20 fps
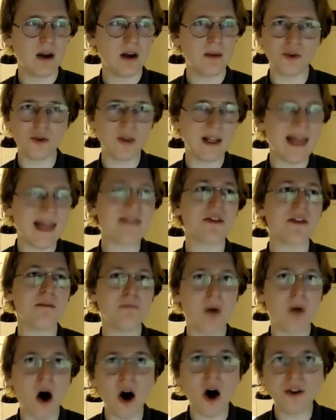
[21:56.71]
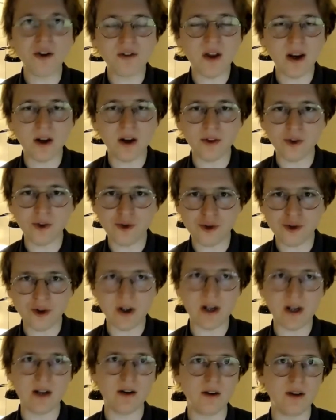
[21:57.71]
Do they let the moss stay on the
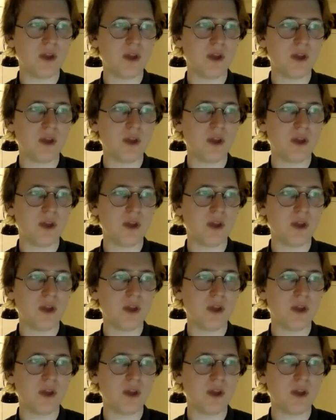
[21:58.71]
tree?